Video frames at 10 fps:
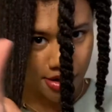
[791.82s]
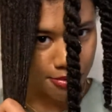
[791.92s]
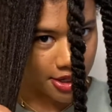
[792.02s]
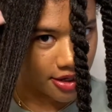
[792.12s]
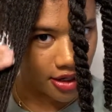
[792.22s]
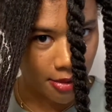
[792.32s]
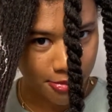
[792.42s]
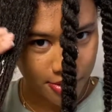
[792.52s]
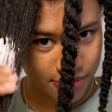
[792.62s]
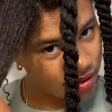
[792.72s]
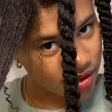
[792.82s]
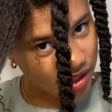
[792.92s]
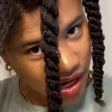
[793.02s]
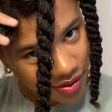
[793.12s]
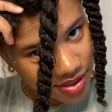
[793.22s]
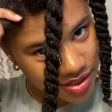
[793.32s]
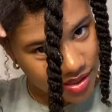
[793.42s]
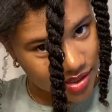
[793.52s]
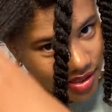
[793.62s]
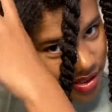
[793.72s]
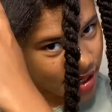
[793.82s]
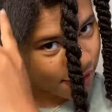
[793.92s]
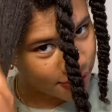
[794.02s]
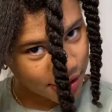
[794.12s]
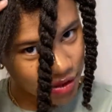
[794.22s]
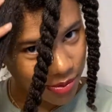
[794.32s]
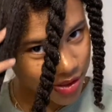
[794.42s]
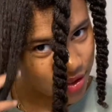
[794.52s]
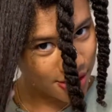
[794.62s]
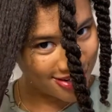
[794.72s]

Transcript: A big glop. That was definitely too much.